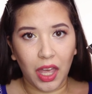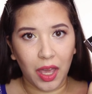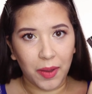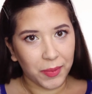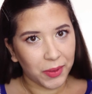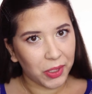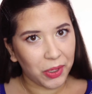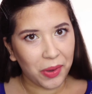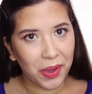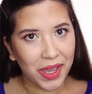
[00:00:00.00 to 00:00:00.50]
I'm
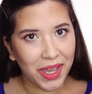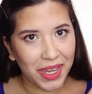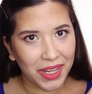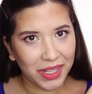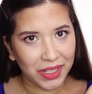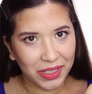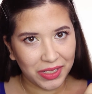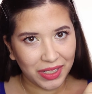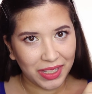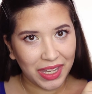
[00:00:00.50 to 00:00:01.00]
gonna go
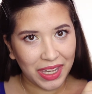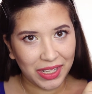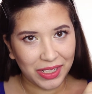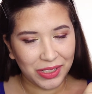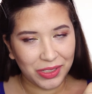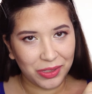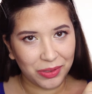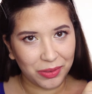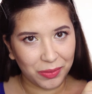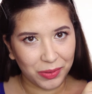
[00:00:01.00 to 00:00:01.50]
ahead and get
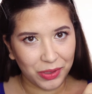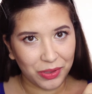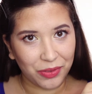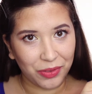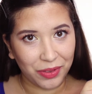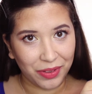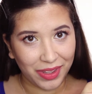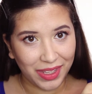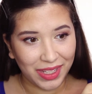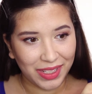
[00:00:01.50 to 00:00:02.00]
into the review
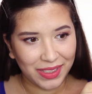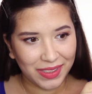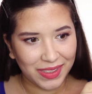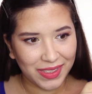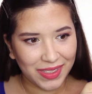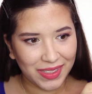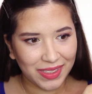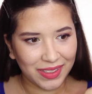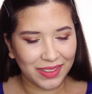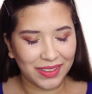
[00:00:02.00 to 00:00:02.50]
for
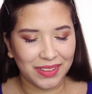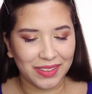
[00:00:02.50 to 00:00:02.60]
these.